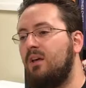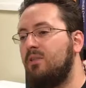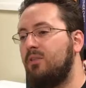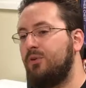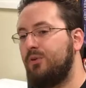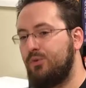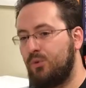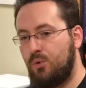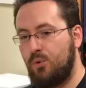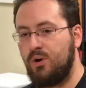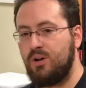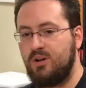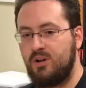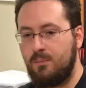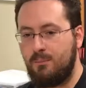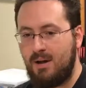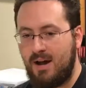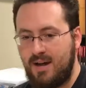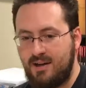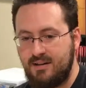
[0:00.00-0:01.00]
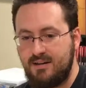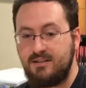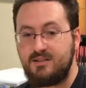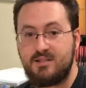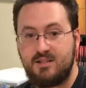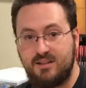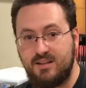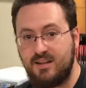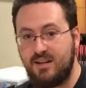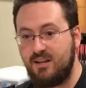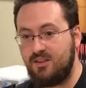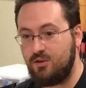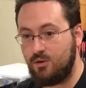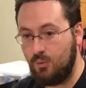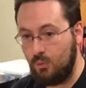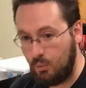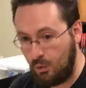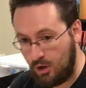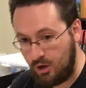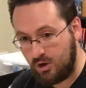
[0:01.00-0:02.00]
they're torn into madness, and they either
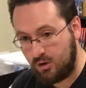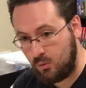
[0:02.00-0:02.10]
run